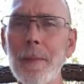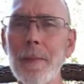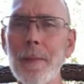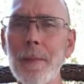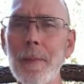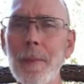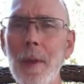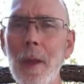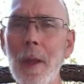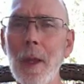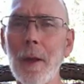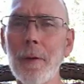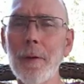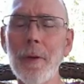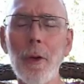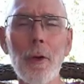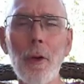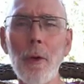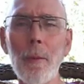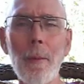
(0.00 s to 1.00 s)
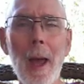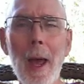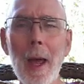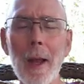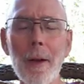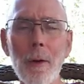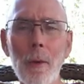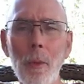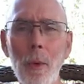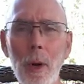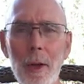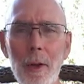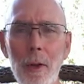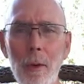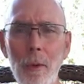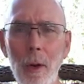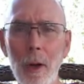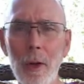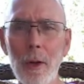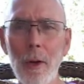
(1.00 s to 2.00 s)
So no matter what
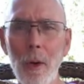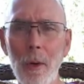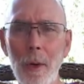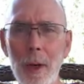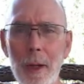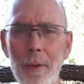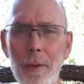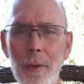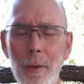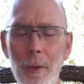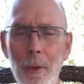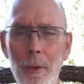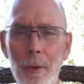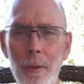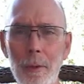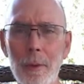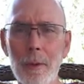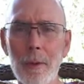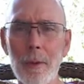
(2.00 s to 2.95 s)
you are going through,